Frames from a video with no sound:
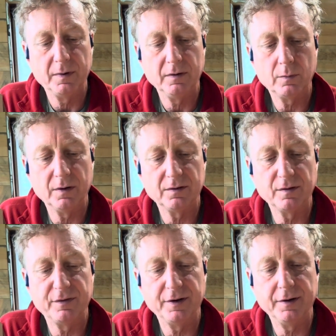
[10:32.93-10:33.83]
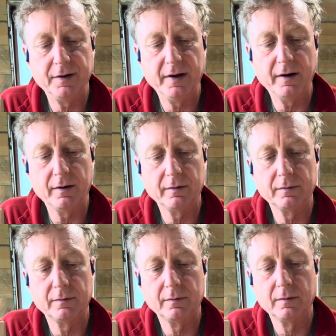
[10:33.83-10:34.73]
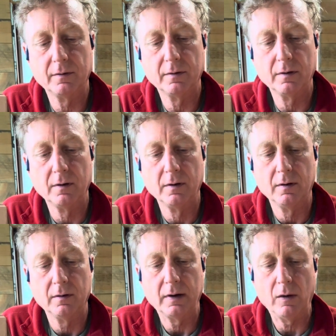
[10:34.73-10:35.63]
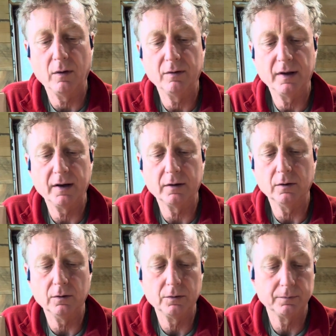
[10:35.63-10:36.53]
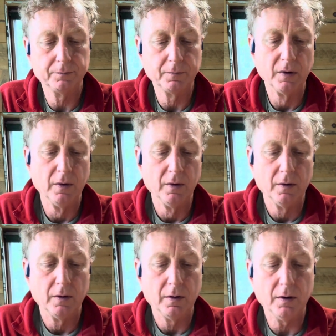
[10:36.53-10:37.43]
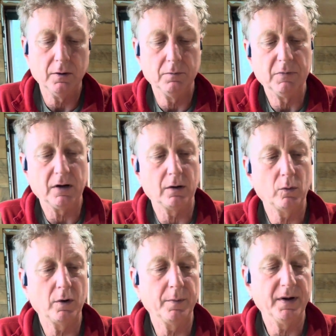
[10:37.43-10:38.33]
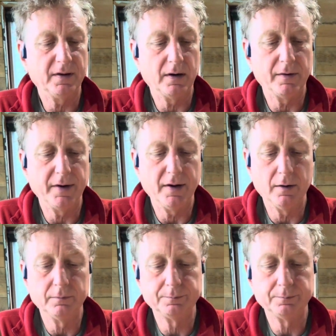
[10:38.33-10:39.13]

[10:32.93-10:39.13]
wants to fit in there, however that goes. I'm not going to worry about that right now.